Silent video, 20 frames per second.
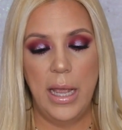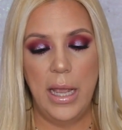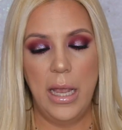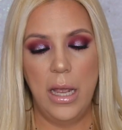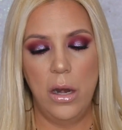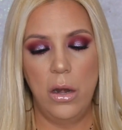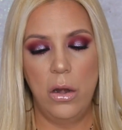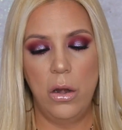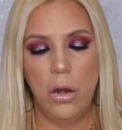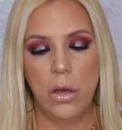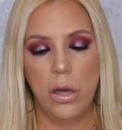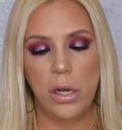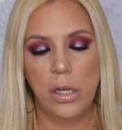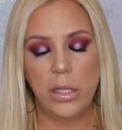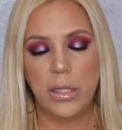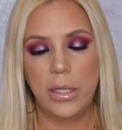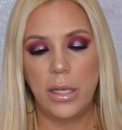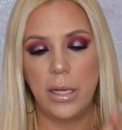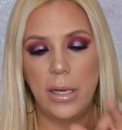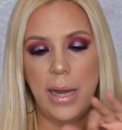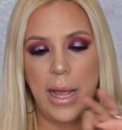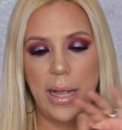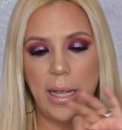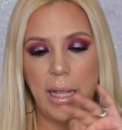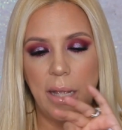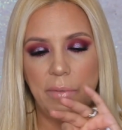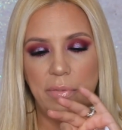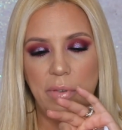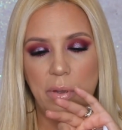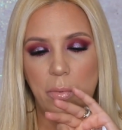it looked like
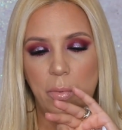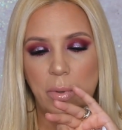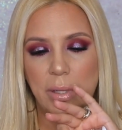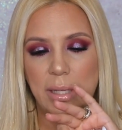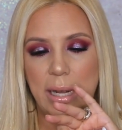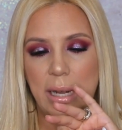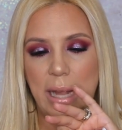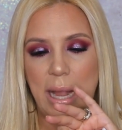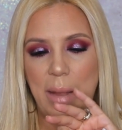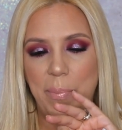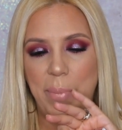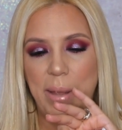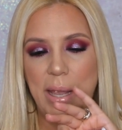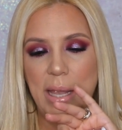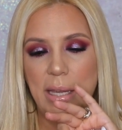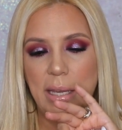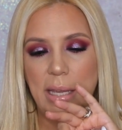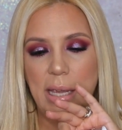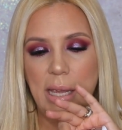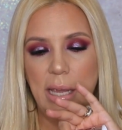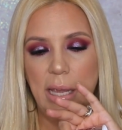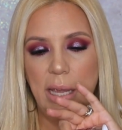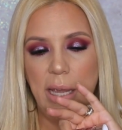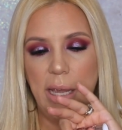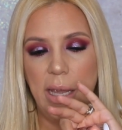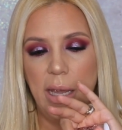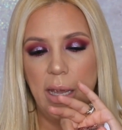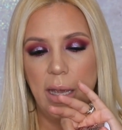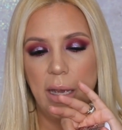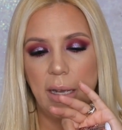if it was like a
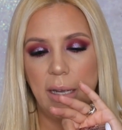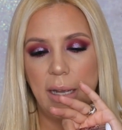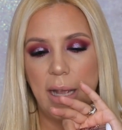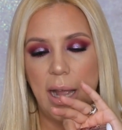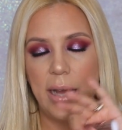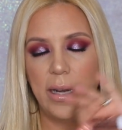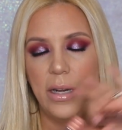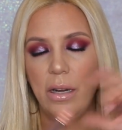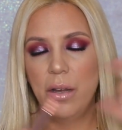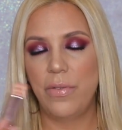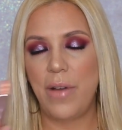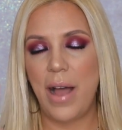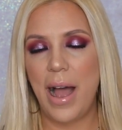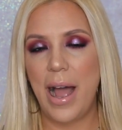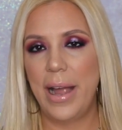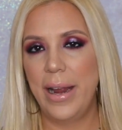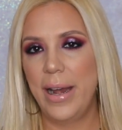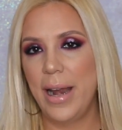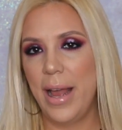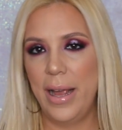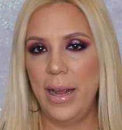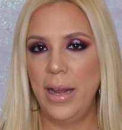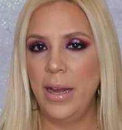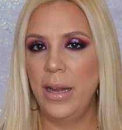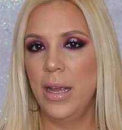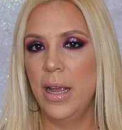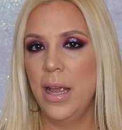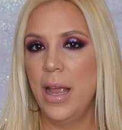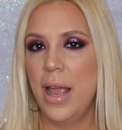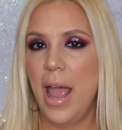pinky kind of
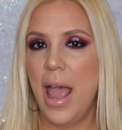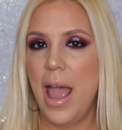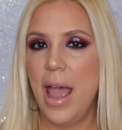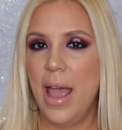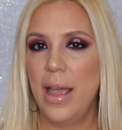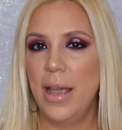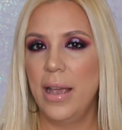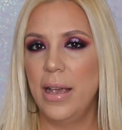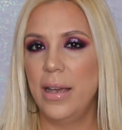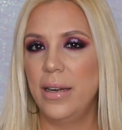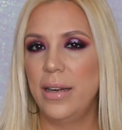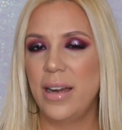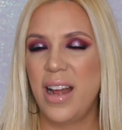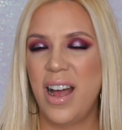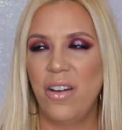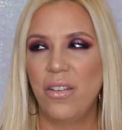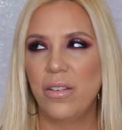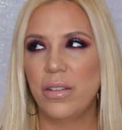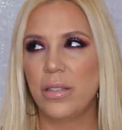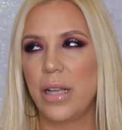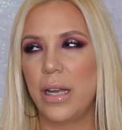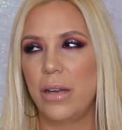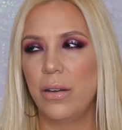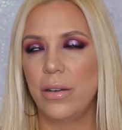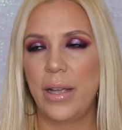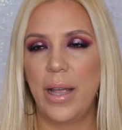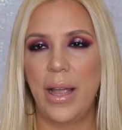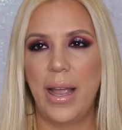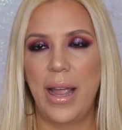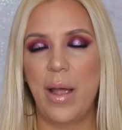highlight. And I was like,
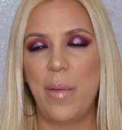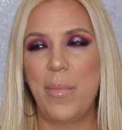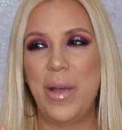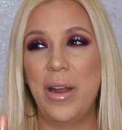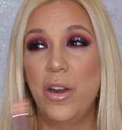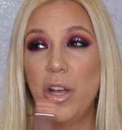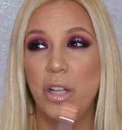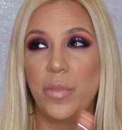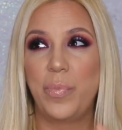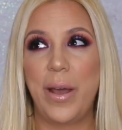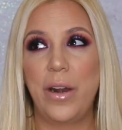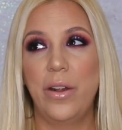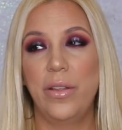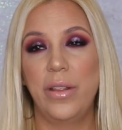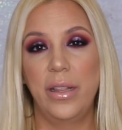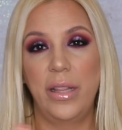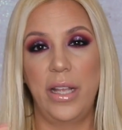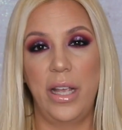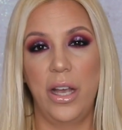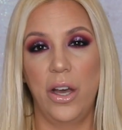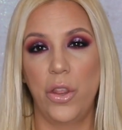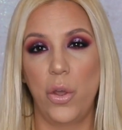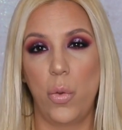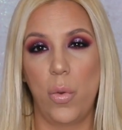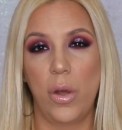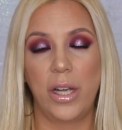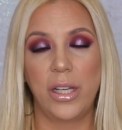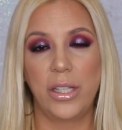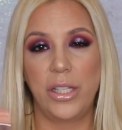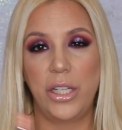okay, it looked better than the other
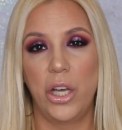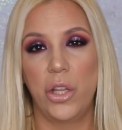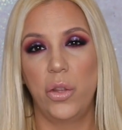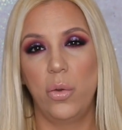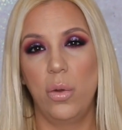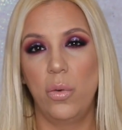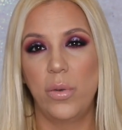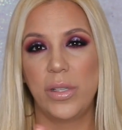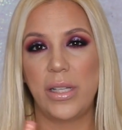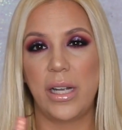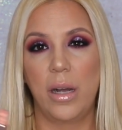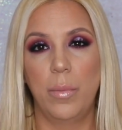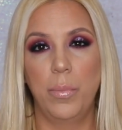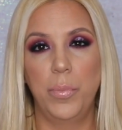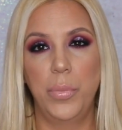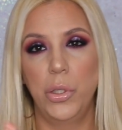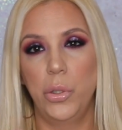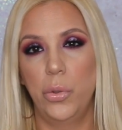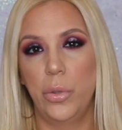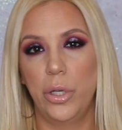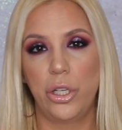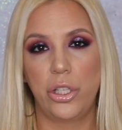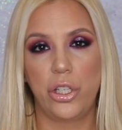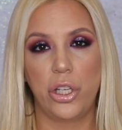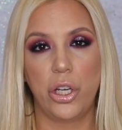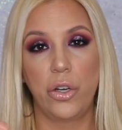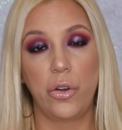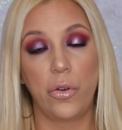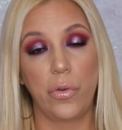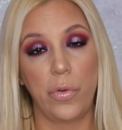one because the other one was like a
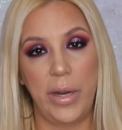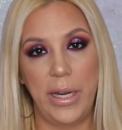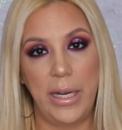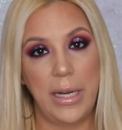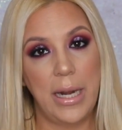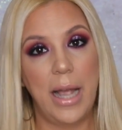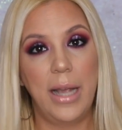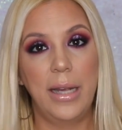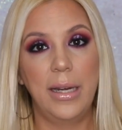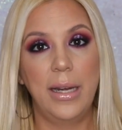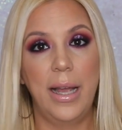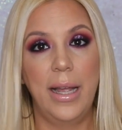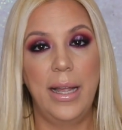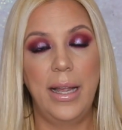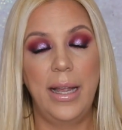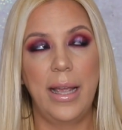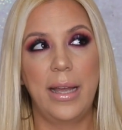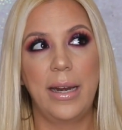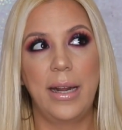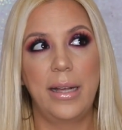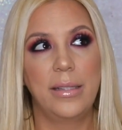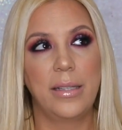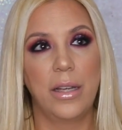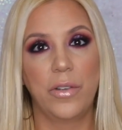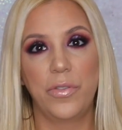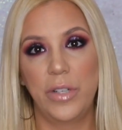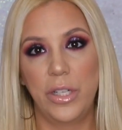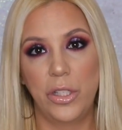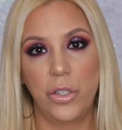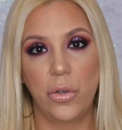bluish green highlight, and I
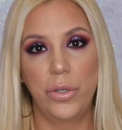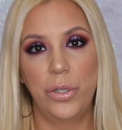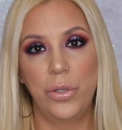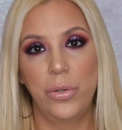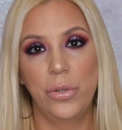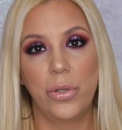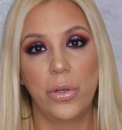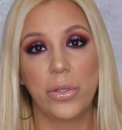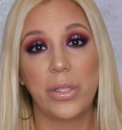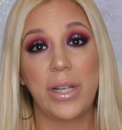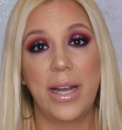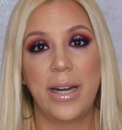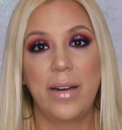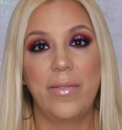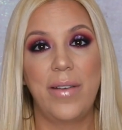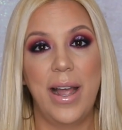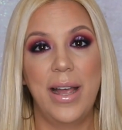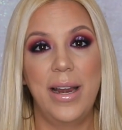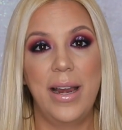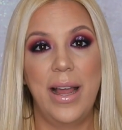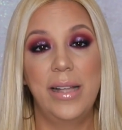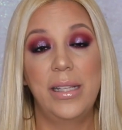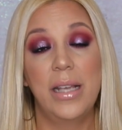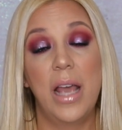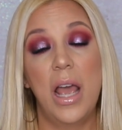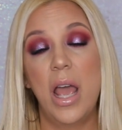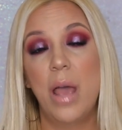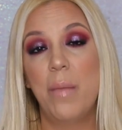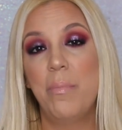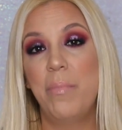definitely don't use those kind of highlights.
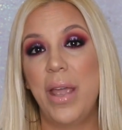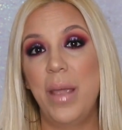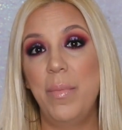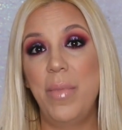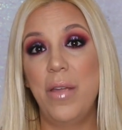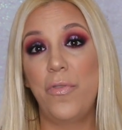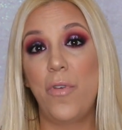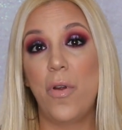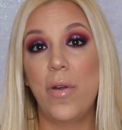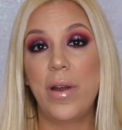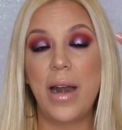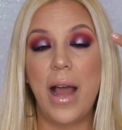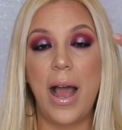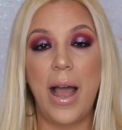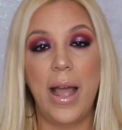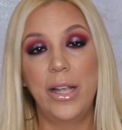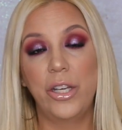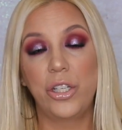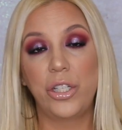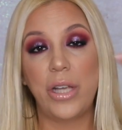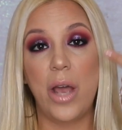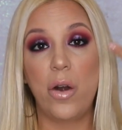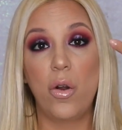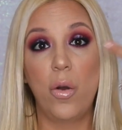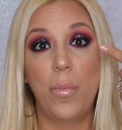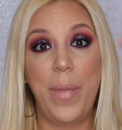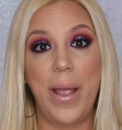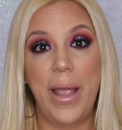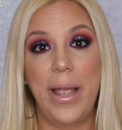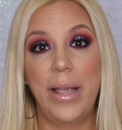Maybe for an
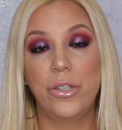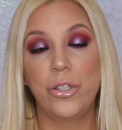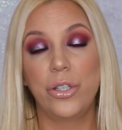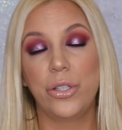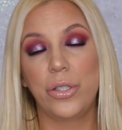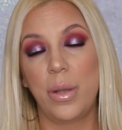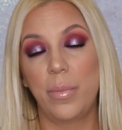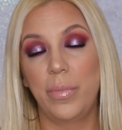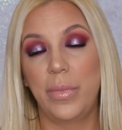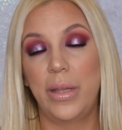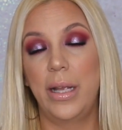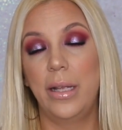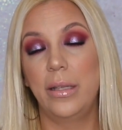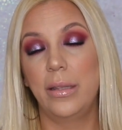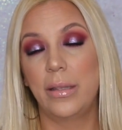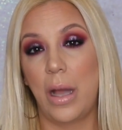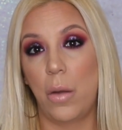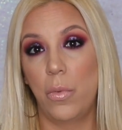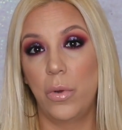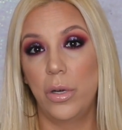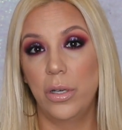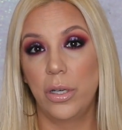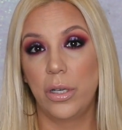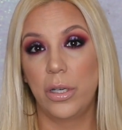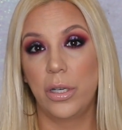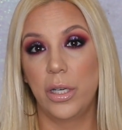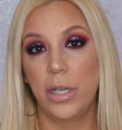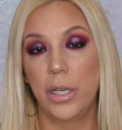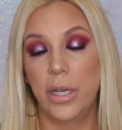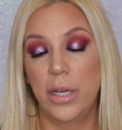eyeshadow base or something that would
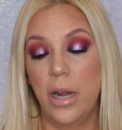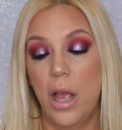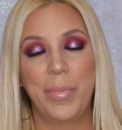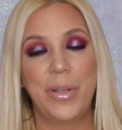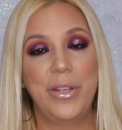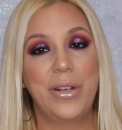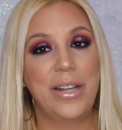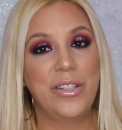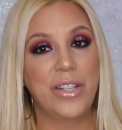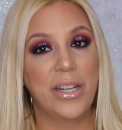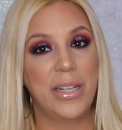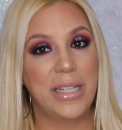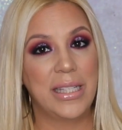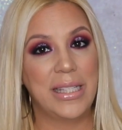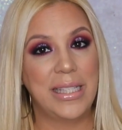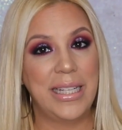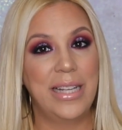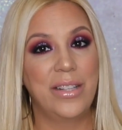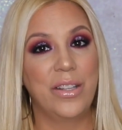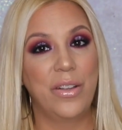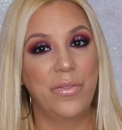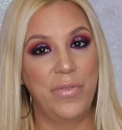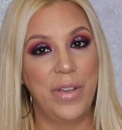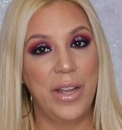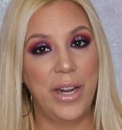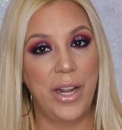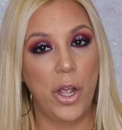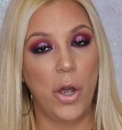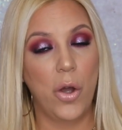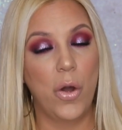look good, but you guys are gonna see in the
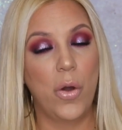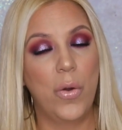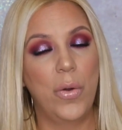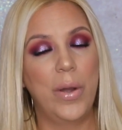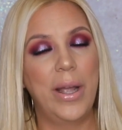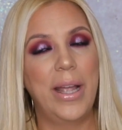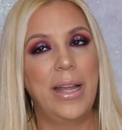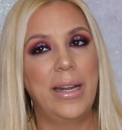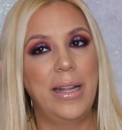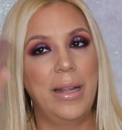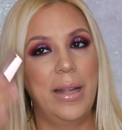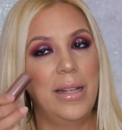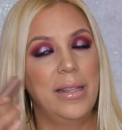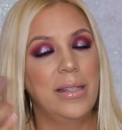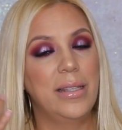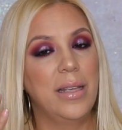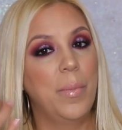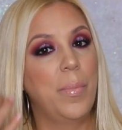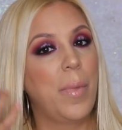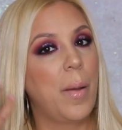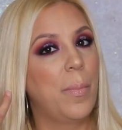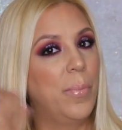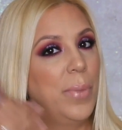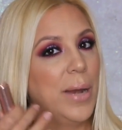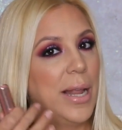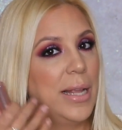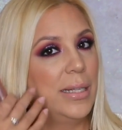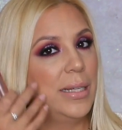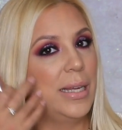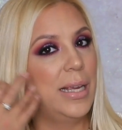video it ends up
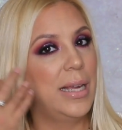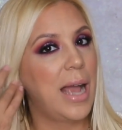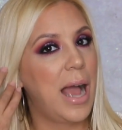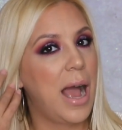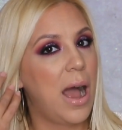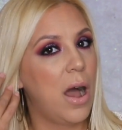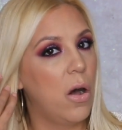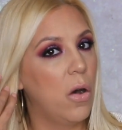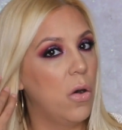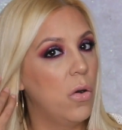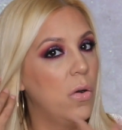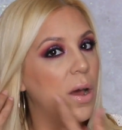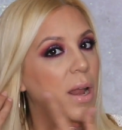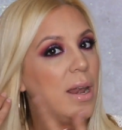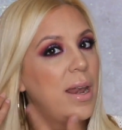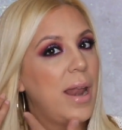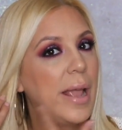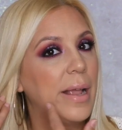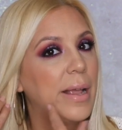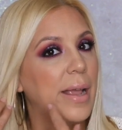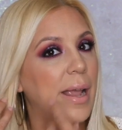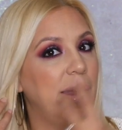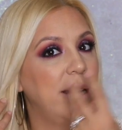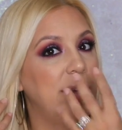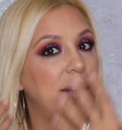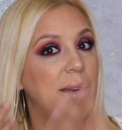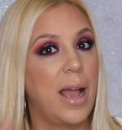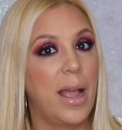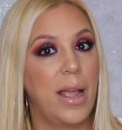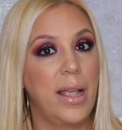blending out like a
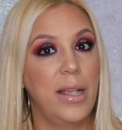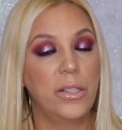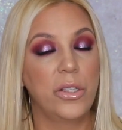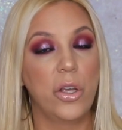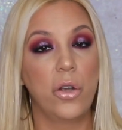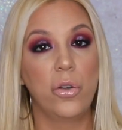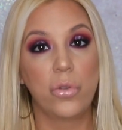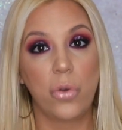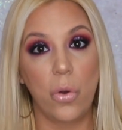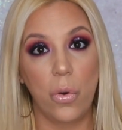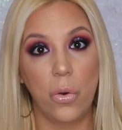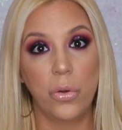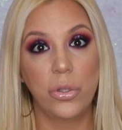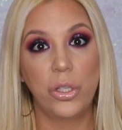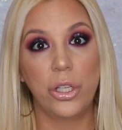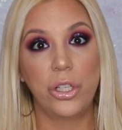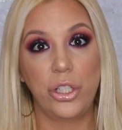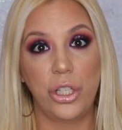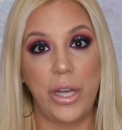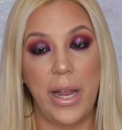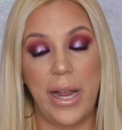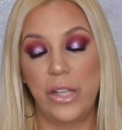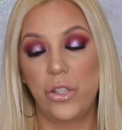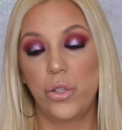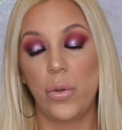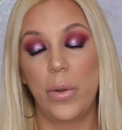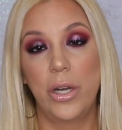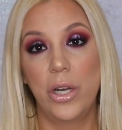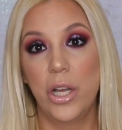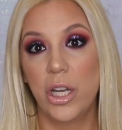nice gold shade.
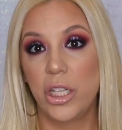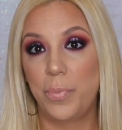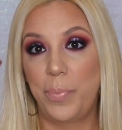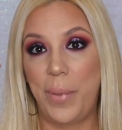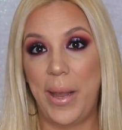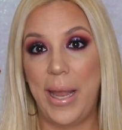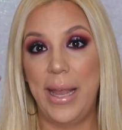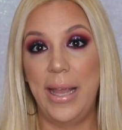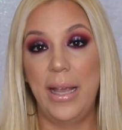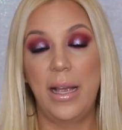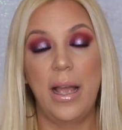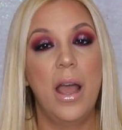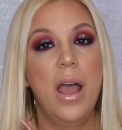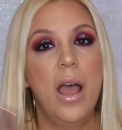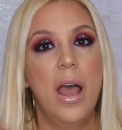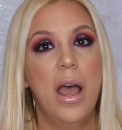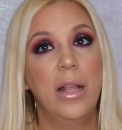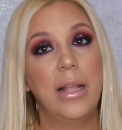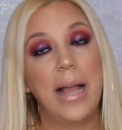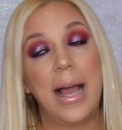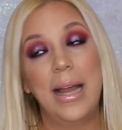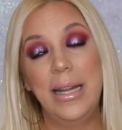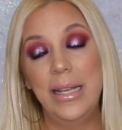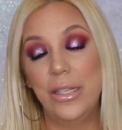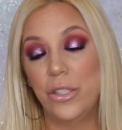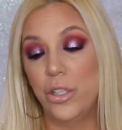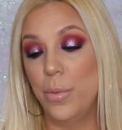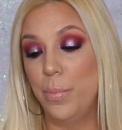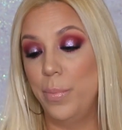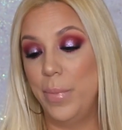So it looks pink, at
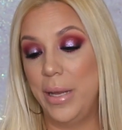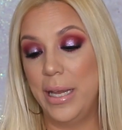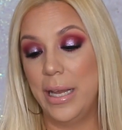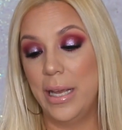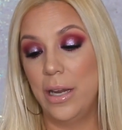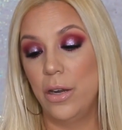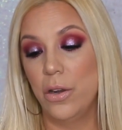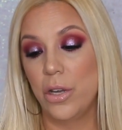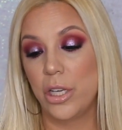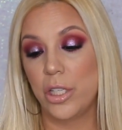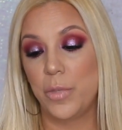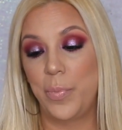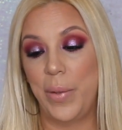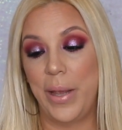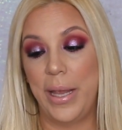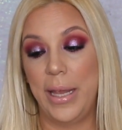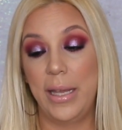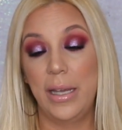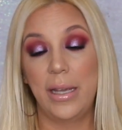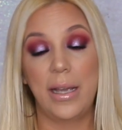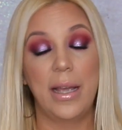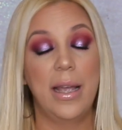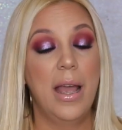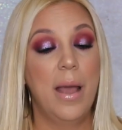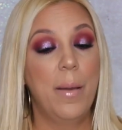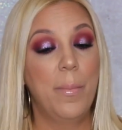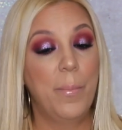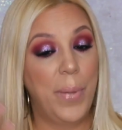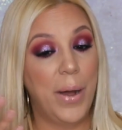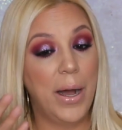least to me it looks pink,
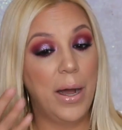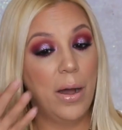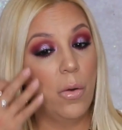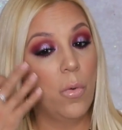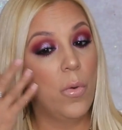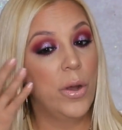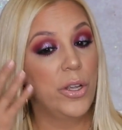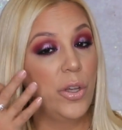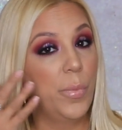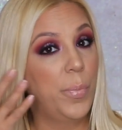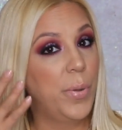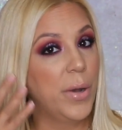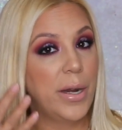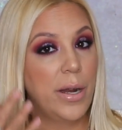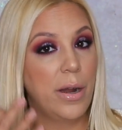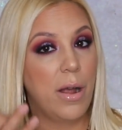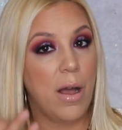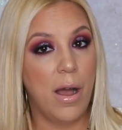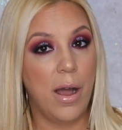but when you put it